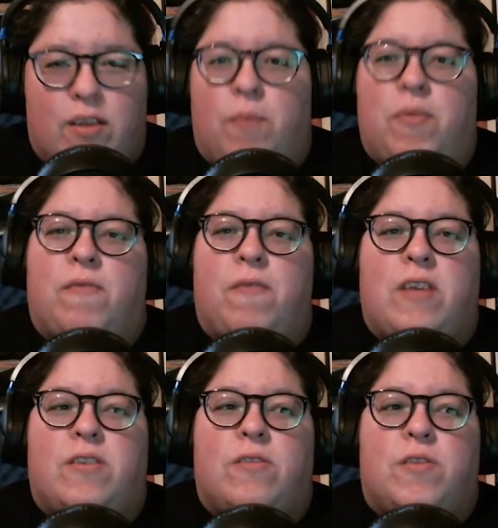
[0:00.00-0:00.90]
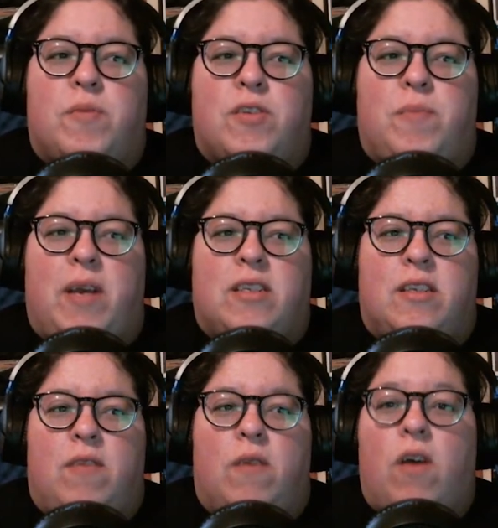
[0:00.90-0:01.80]
the Professor's
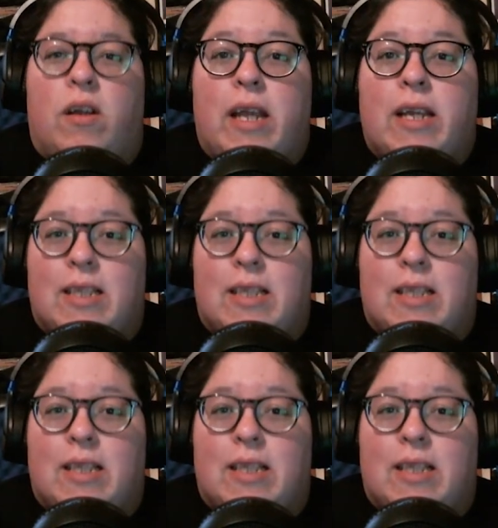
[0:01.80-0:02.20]
Perspective of Online